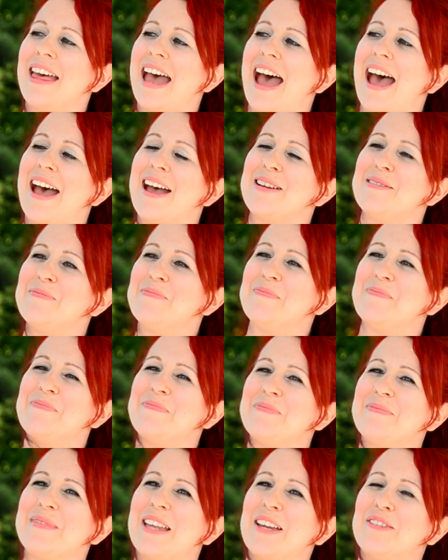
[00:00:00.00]
that
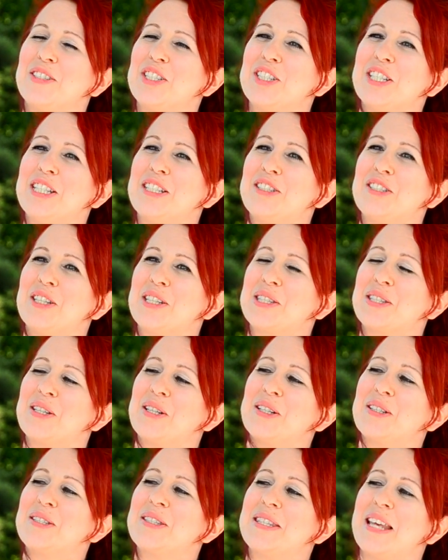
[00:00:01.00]
if she's just
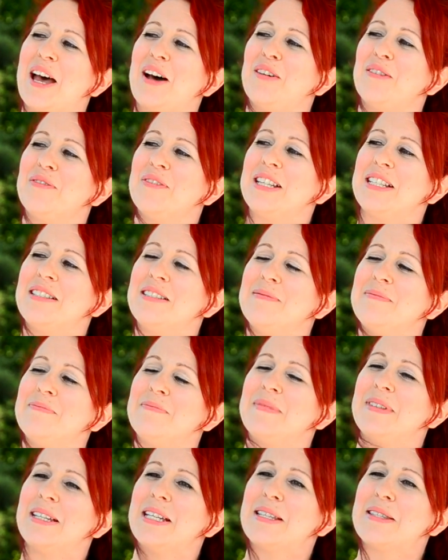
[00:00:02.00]
herself and
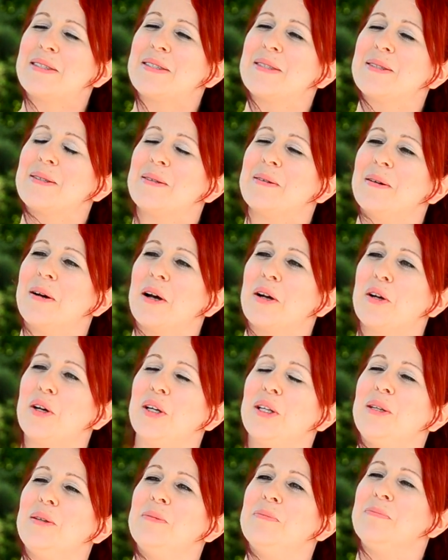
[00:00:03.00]
is a
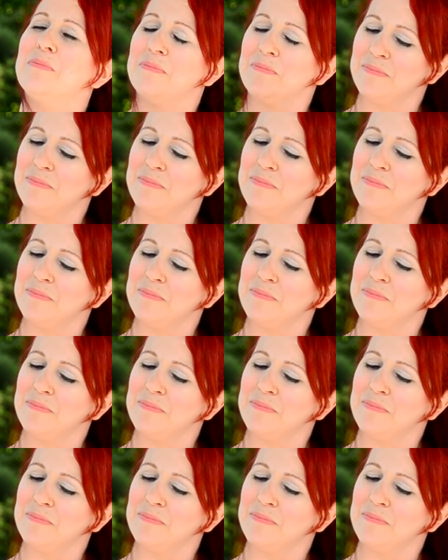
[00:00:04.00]
good